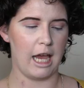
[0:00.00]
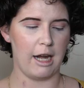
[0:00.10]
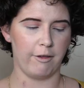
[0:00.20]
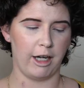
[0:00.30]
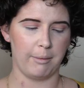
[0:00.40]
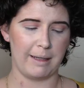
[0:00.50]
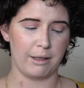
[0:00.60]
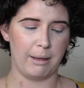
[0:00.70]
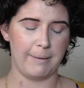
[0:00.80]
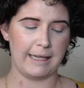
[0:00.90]
and I'm going to be
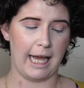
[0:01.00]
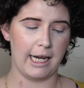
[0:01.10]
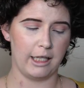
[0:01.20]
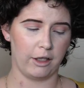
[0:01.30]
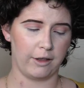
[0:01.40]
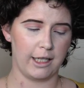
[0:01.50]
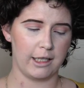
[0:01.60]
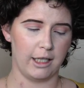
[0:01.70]
sweeping that in the crease